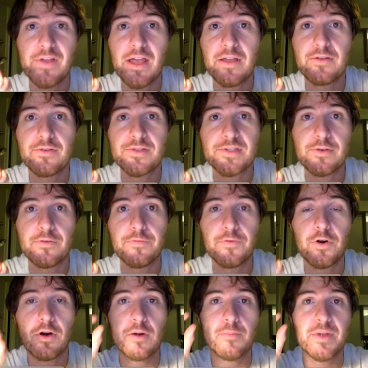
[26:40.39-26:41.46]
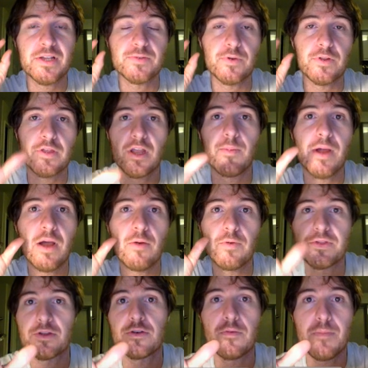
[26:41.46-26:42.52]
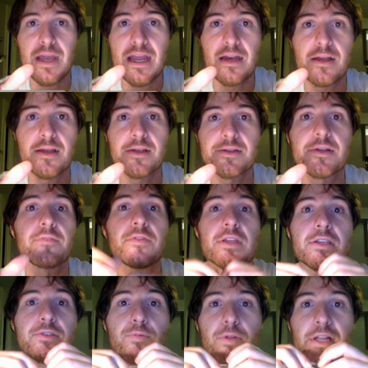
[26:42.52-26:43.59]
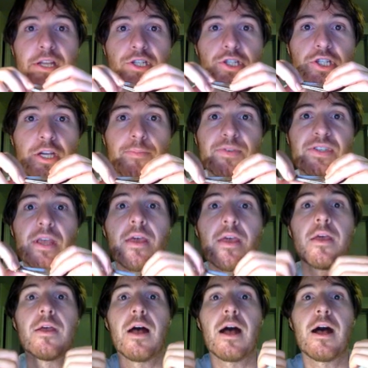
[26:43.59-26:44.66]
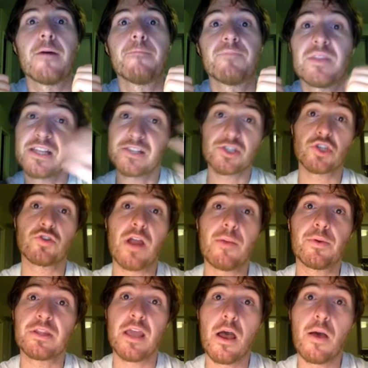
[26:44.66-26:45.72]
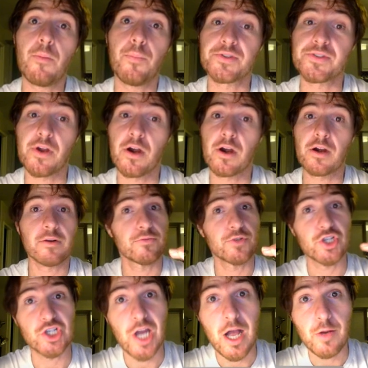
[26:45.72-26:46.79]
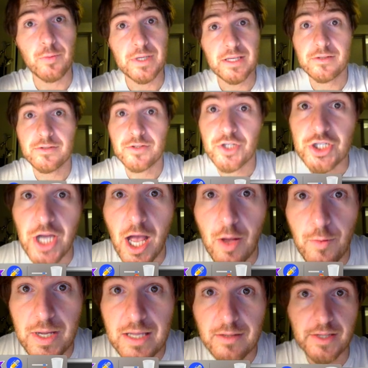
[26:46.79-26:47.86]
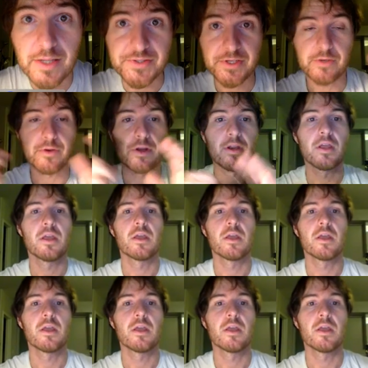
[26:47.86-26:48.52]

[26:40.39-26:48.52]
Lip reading: values so far because we're thinking about what the domain is of these relationships. Let's describe what the outputs are, shall we? Shall we? Let's do it.